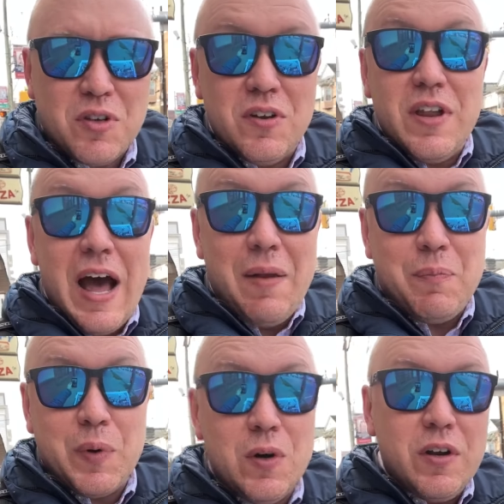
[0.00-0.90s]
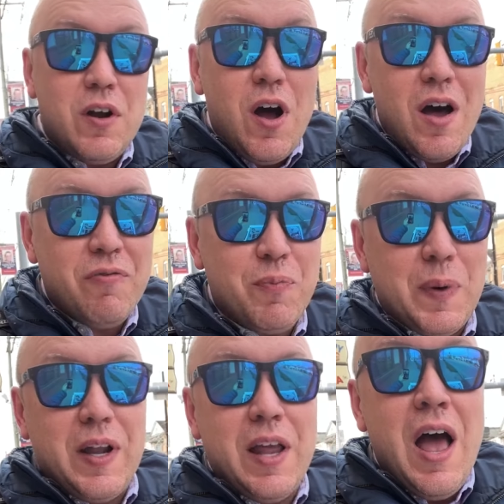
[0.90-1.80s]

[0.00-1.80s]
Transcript: to not burn it off, but